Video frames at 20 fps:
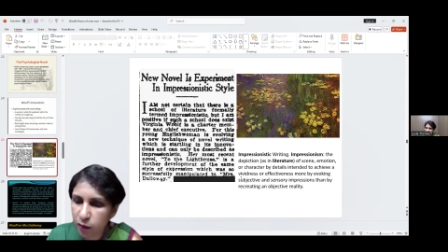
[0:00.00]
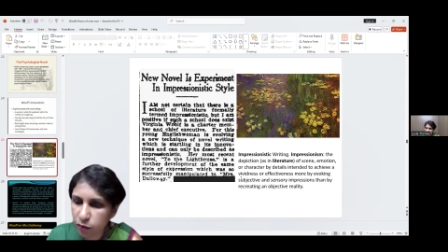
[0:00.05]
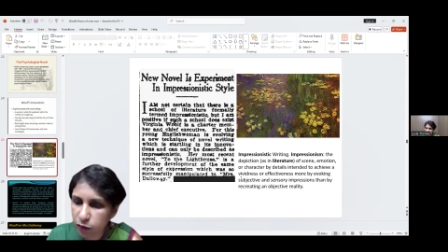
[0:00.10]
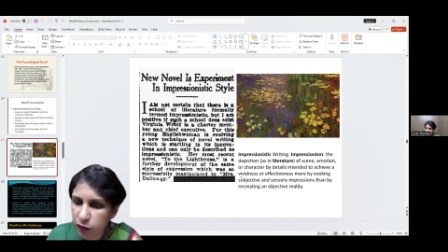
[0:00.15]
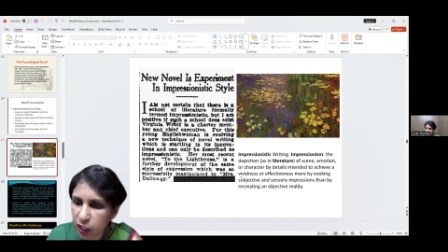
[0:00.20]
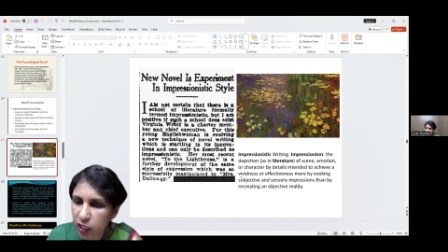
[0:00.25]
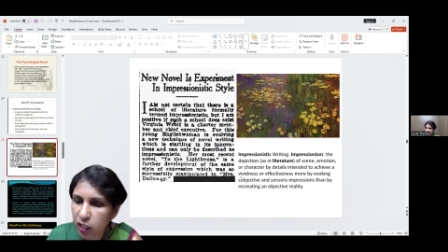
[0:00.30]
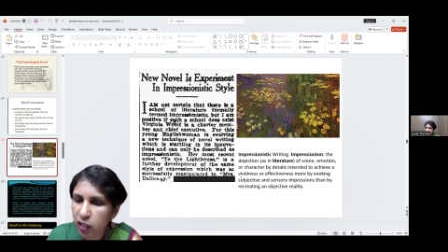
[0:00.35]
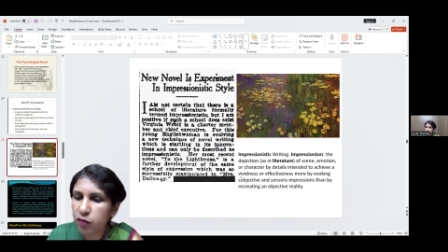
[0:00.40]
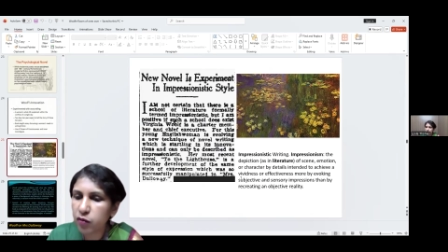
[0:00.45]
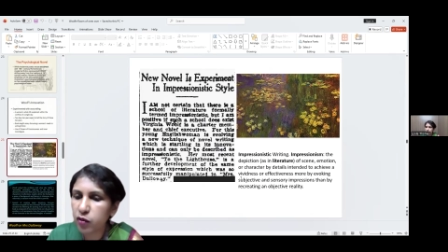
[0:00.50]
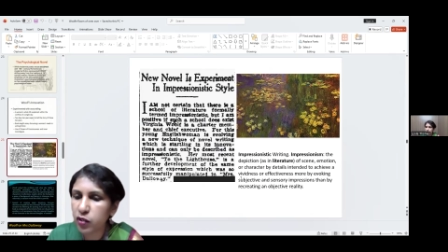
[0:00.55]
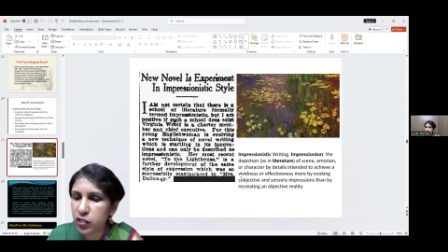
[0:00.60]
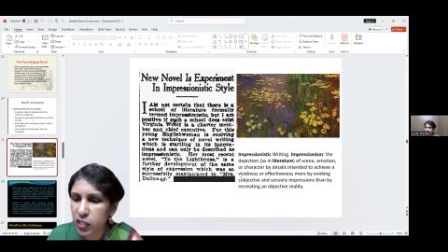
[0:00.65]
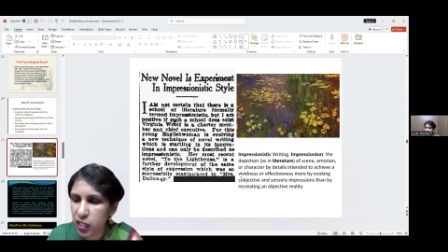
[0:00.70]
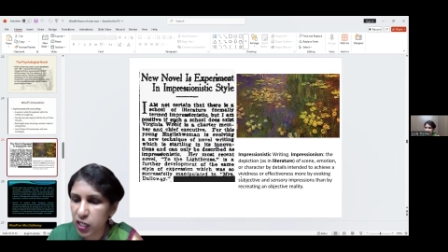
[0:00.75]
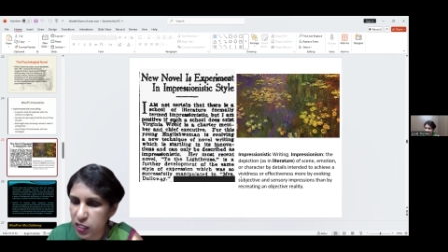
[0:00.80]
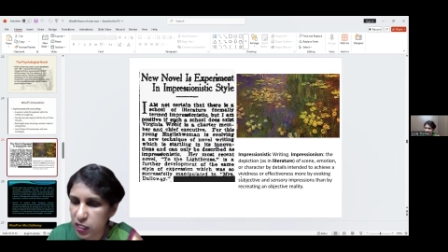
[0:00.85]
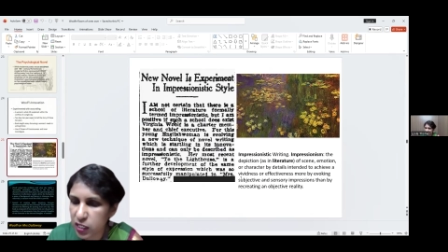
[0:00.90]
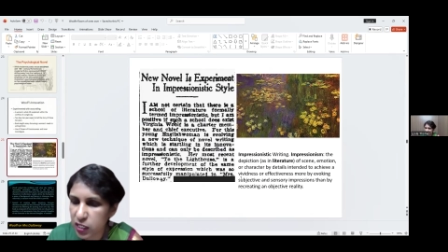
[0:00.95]
subjective or
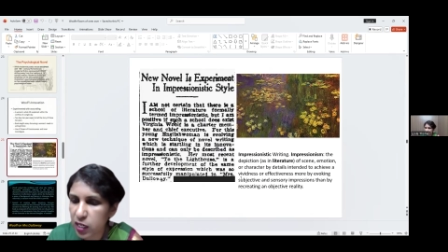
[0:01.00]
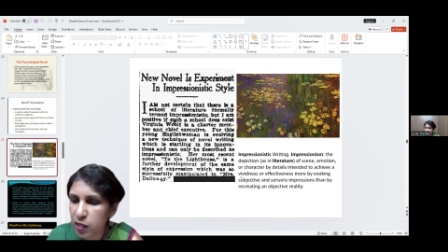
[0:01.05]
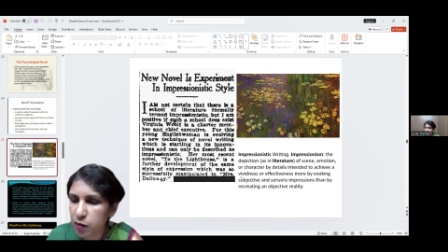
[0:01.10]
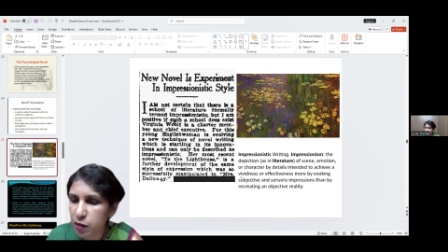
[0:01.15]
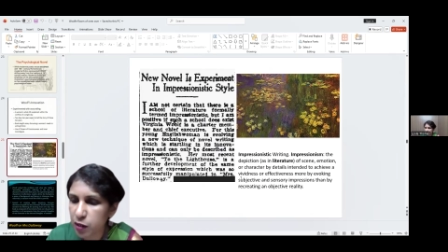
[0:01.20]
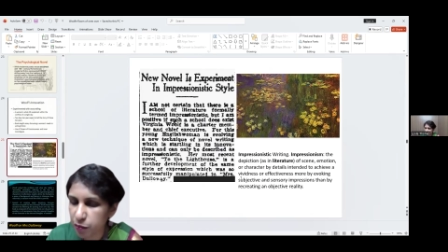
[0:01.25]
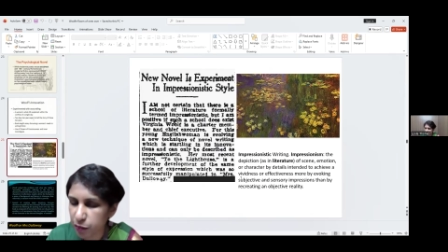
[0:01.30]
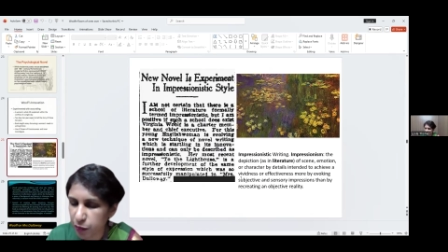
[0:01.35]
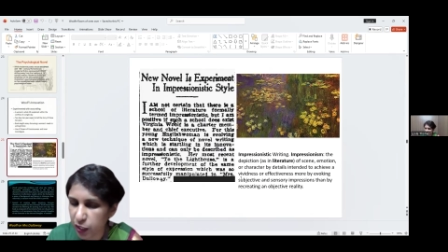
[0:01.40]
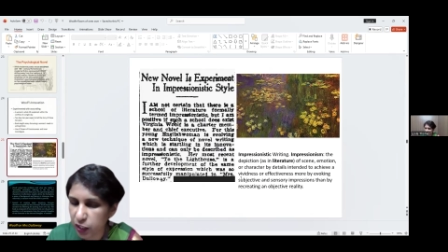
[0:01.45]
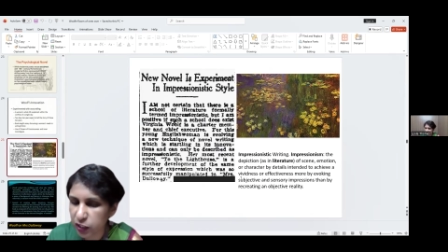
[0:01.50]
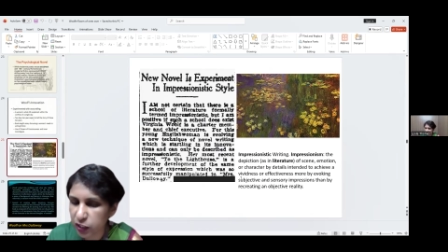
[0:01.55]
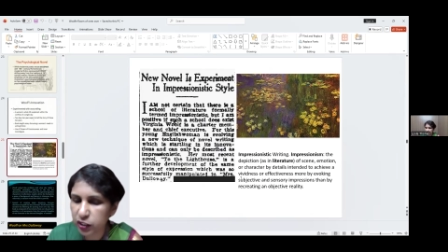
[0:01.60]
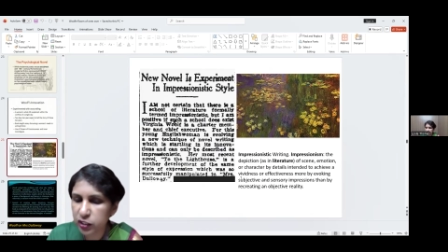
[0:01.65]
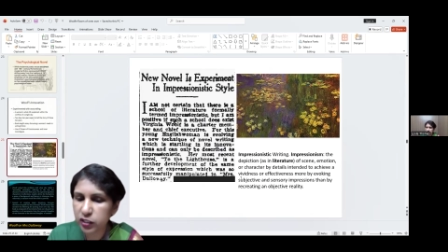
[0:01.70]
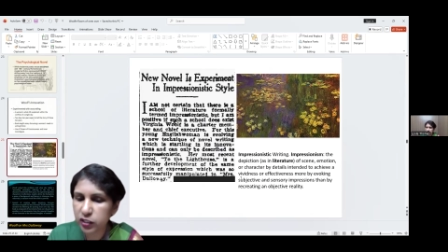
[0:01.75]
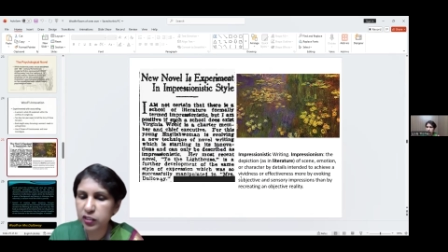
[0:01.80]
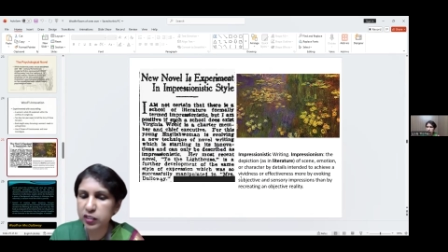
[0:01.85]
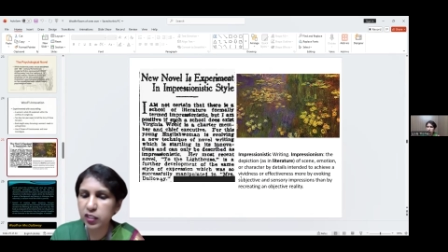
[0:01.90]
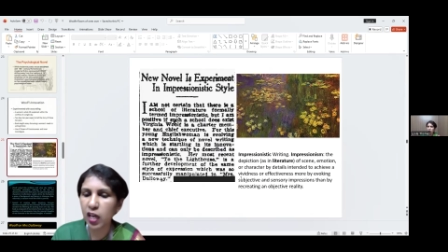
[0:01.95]
sensory
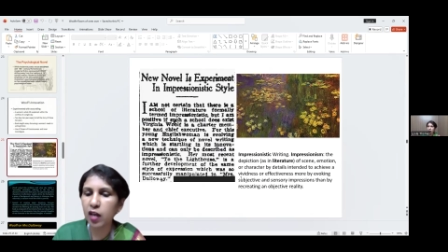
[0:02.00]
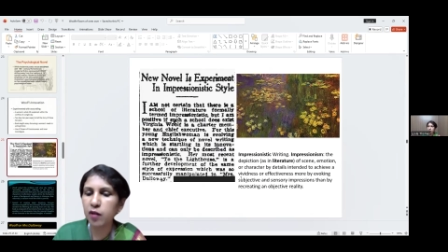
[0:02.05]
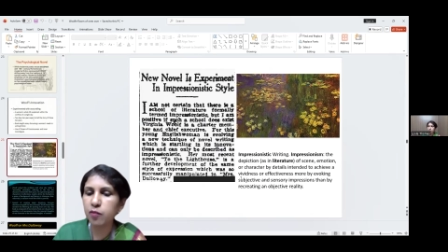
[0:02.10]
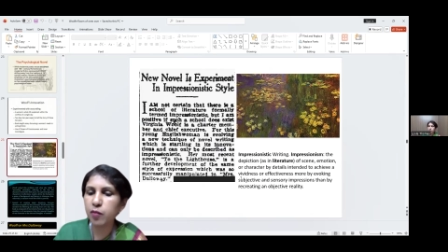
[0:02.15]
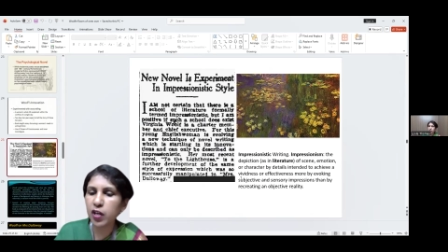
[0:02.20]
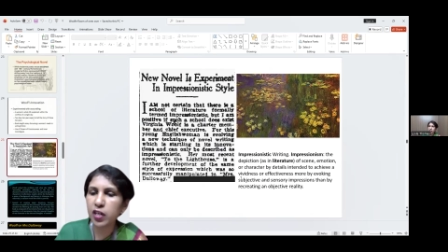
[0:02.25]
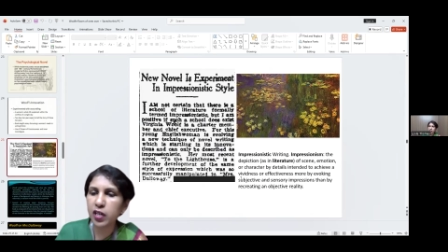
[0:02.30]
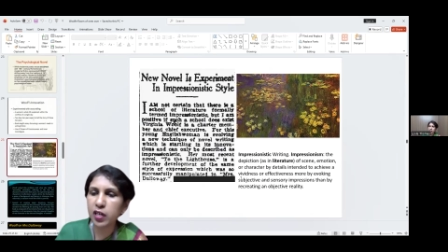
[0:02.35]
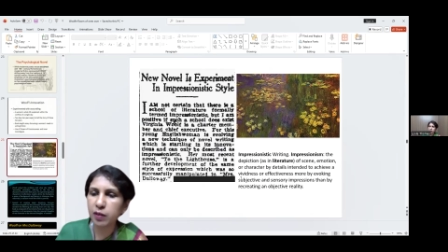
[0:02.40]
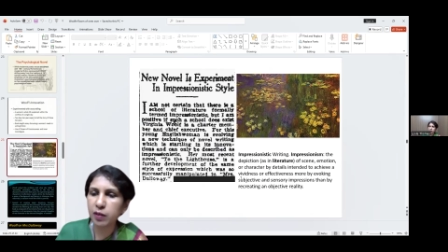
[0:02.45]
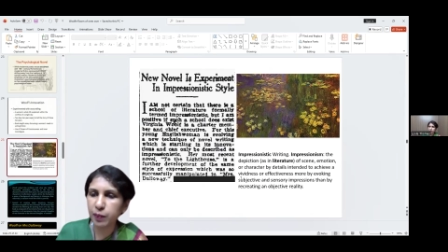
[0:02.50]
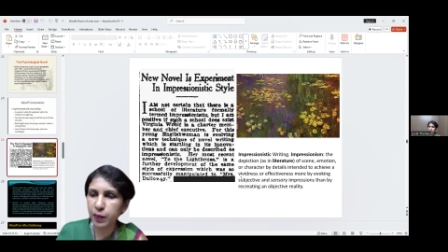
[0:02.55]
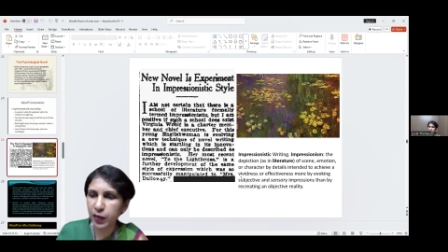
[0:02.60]
impressions than by